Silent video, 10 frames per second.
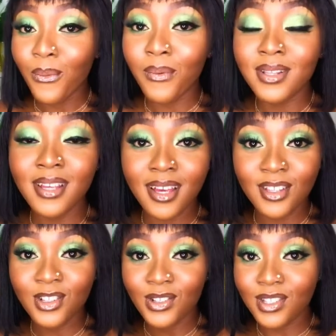Went ahead
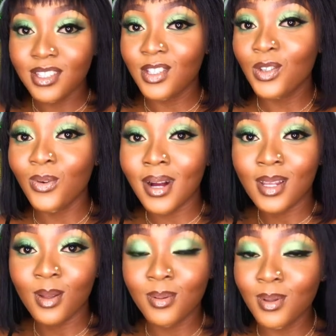to just, you know,
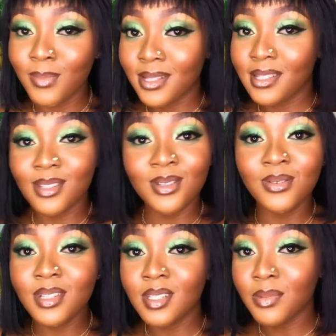add up some
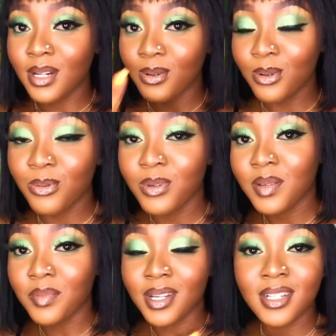accessories, my nose
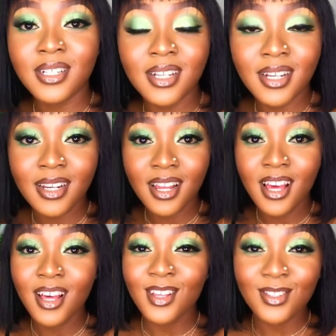ring, my chain.
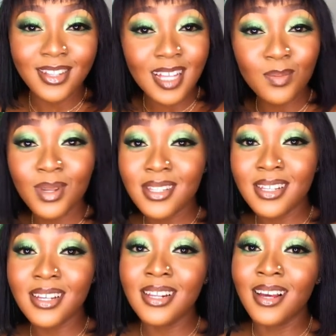So that's
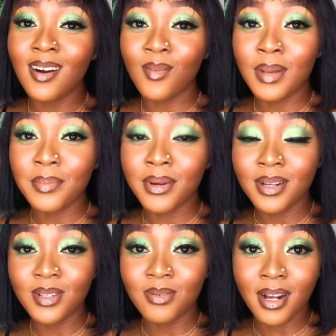basically how my
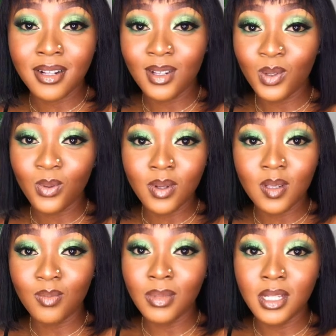parents reacted
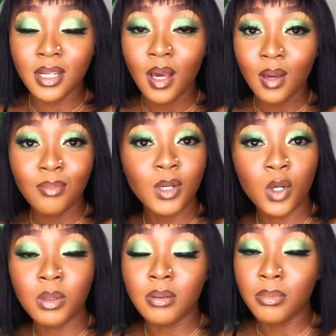towards me
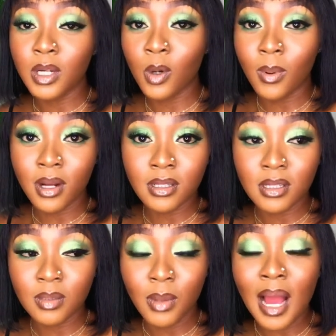becoming a makeup
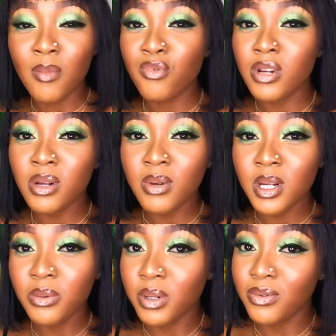artist. But I'm really
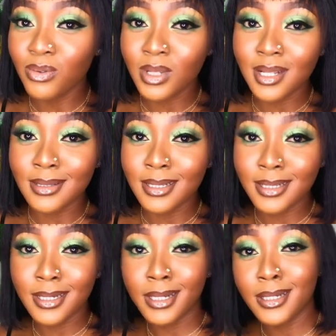grateful that they
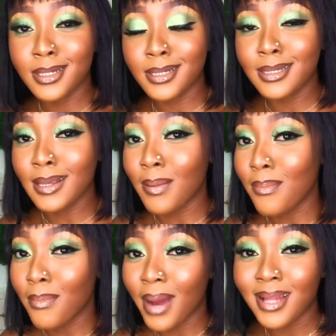changed their
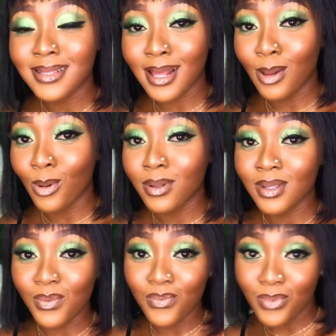minds along
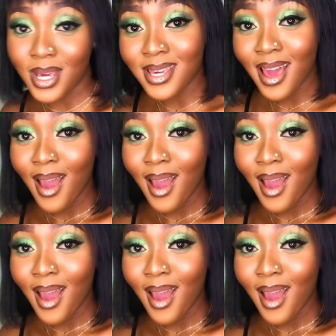the way